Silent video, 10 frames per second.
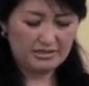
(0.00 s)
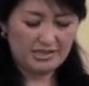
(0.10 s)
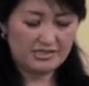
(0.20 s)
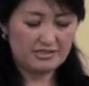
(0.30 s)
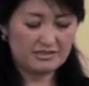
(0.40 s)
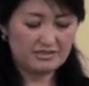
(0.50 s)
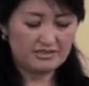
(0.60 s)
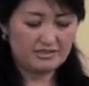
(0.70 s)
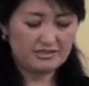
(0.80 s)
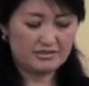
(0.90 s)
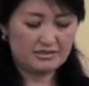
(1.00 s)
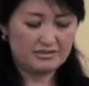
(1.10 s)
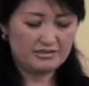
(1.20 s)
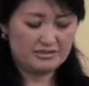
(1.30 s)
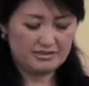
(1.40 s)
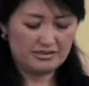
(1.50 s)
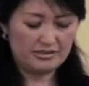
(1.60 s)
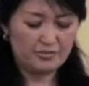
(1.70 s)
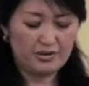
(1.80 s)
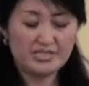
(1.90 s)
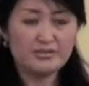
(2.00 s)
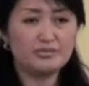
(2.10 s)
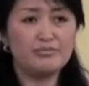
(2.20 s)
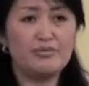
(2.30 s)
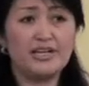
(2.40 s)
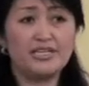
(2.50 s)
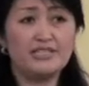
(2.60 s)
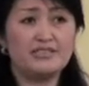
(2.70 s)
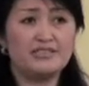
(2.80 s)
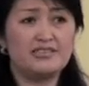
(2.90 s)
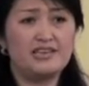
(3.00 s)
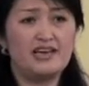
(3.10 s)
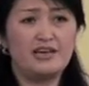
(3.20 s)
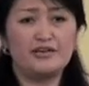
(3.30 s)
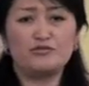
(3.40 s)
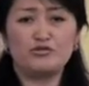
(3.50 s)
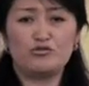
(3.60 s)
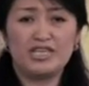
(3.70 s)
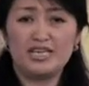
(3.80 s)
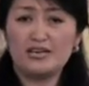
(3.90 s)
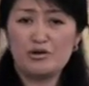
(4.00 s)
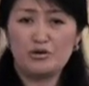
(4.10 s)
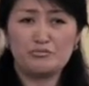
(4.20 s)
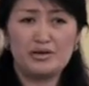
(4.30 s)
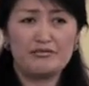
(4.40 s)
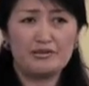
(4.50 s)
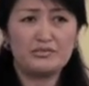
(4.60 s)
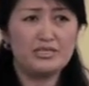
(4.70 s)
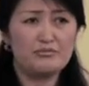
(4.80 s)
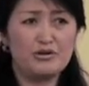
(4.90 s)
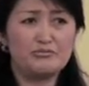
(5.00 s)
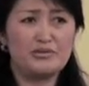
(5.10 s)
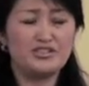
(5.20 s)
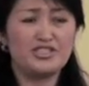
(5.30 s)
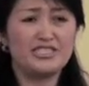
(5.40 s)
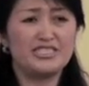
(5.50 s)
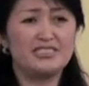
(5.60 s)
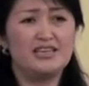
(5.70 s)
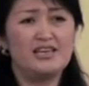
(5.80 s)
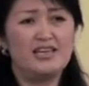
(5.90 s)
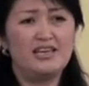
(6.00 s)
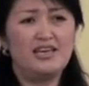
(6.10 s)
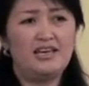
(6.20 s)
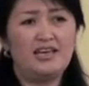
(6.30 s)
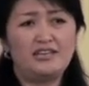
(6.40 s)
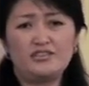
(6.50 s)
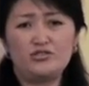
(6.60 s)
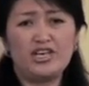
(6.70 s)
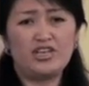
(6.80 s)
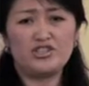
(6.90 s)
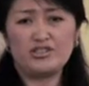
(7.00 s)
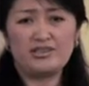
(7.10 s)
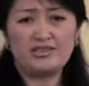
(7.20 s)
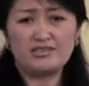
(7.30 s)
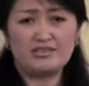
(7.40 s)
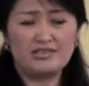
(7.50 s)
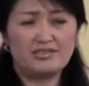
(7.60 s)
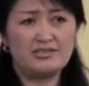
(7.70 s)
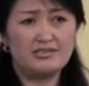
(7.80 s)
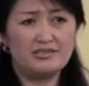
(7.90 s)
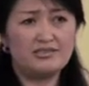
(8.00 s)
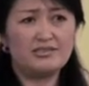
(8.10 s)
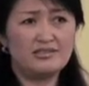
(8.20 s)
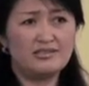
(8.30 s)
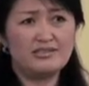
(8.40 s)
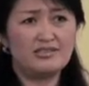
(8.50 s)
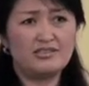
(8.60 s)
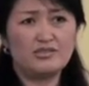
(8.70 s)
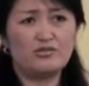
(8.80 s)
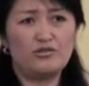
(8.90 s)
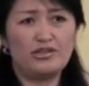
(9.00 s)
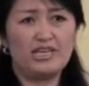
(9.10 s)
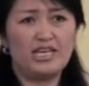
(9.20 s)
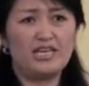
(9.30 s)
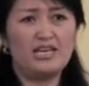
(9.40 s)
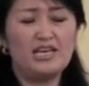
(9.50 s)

as a responsible parent, I have to think about my family, about my children, and education. This is only